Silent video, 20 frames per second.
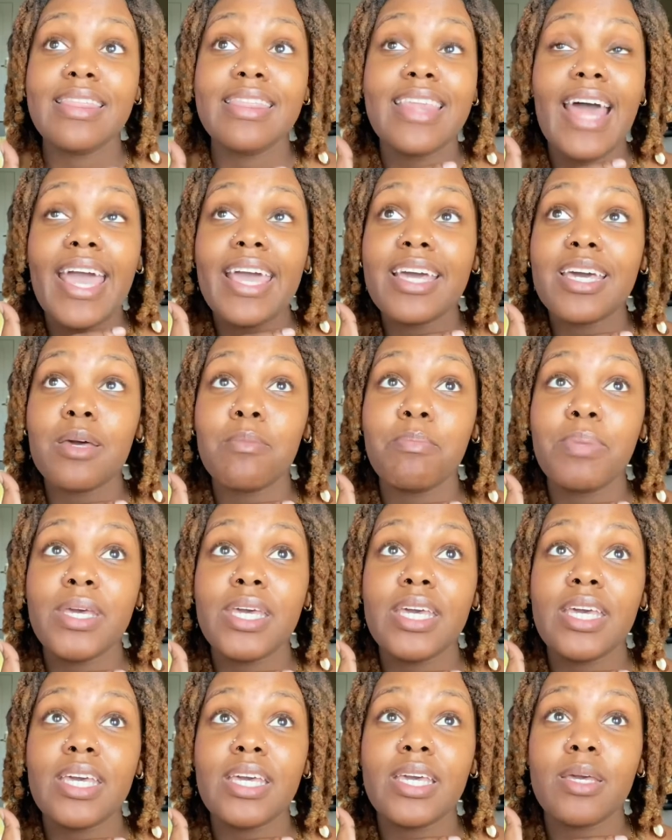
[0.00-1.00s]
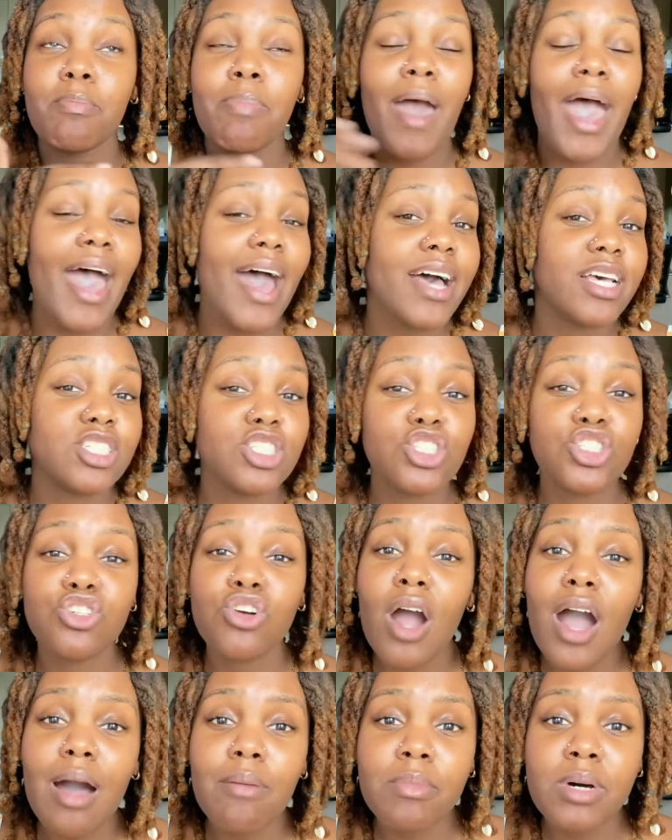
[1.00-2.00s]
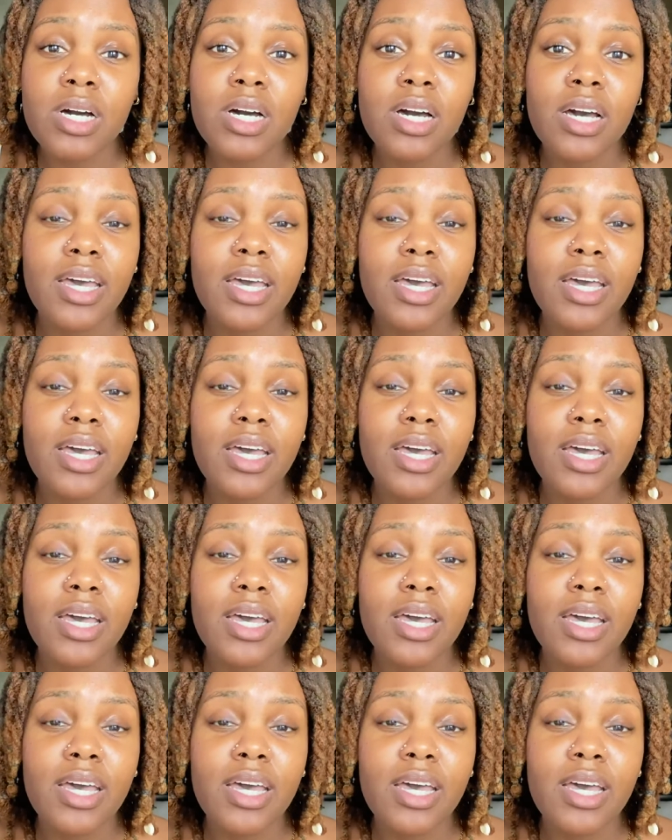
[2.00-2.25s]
They could be past trauma.